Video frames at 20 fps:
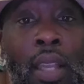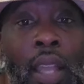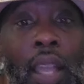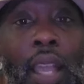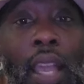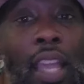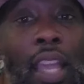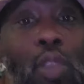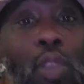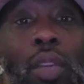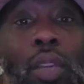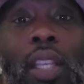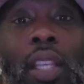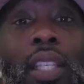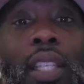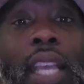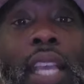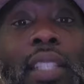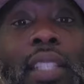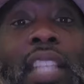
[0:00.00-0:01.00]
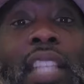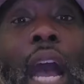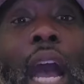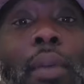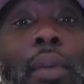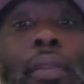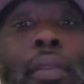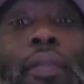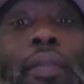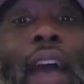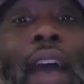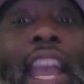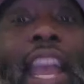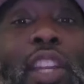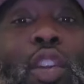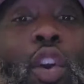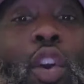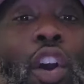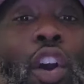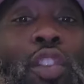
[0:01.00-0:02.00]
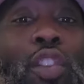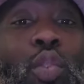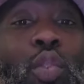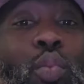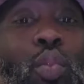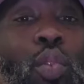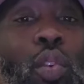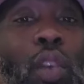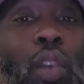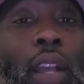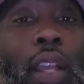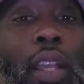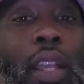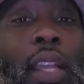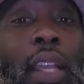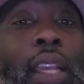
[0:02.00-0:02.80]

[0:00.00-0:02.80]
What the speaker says: And you can say stop the fighting all you want.